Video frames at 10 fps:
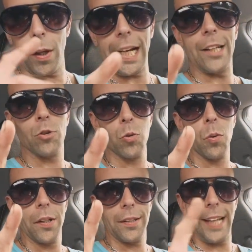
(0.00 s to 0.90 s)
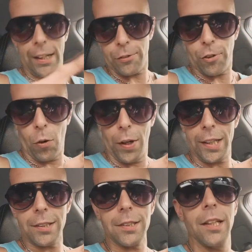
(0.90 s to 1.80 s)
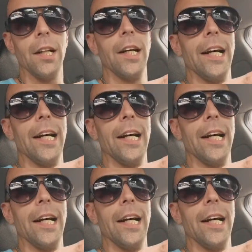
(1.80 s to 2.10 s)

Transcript: what I do in that forest,